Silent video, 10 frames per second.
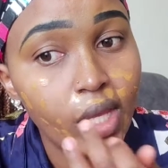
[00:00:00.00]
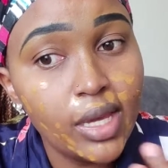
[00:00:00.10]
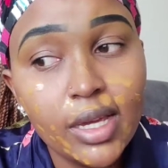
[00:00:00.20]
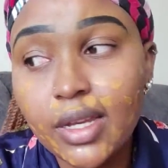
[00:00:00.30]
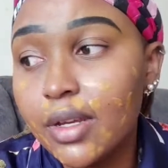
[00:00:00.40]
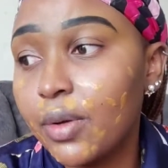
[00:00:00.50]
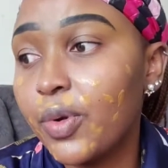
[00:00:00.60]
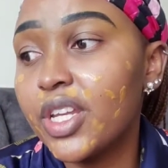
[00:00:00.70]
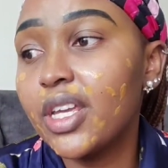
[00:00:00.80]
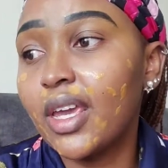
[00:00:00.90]
And
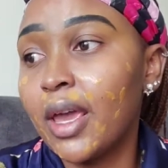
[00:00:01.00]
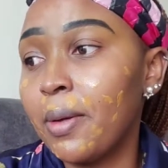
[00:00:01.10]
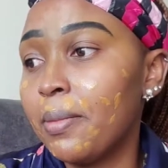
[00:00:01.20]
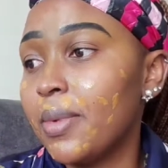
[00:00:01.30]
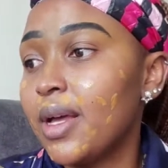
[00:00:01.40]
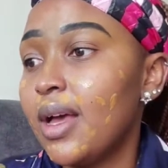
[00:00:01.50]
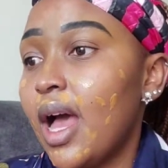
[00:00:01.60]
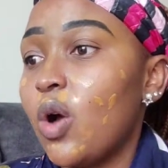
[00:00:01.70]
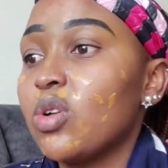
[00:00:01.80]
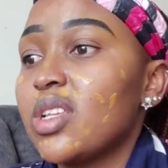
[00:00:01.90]
when he came,
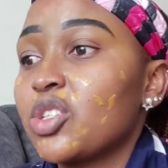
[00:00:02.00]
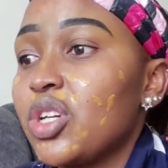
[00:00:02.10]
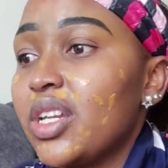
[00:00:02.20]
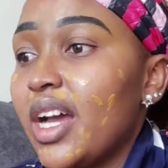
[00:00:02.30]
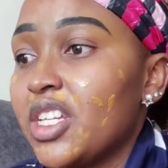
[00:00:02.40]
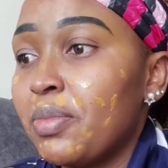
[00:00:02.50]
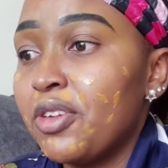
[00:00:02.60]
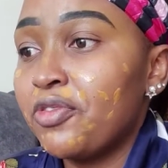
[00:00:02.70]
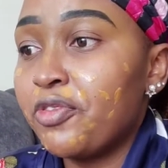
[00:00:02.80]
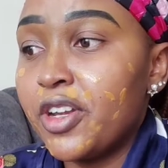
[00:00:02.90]
I was actually at my
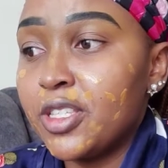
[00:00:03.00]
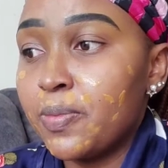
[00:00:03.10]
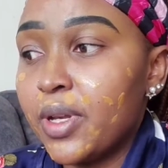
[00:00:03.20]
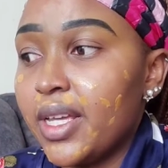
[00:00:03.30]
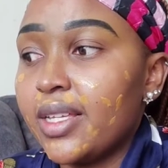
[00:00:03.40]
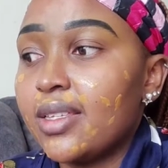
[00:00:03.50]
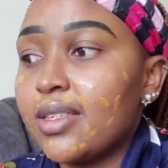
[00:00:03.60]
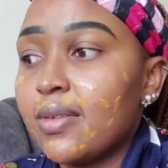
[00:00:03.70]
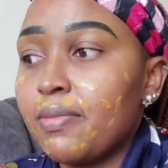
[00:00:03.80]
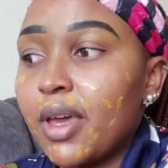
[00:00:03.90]
friend's
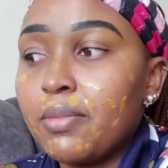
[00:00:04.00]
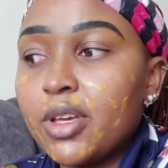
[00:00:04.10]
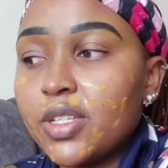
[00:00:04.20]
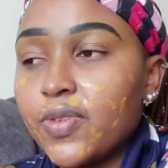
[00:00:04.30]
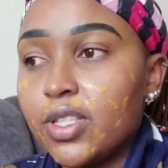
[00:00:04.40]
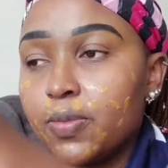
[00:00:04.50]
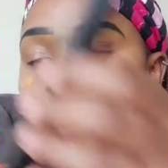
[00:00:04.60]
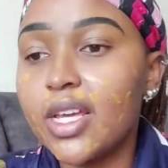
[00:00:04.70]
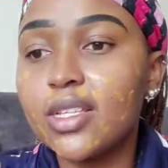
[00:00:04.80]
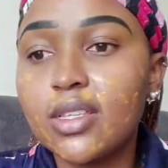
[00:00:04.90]
place, my best friend's
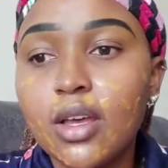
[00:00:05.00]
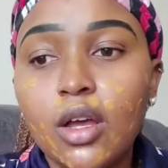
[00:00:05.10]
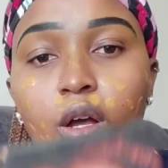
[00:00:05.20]
place,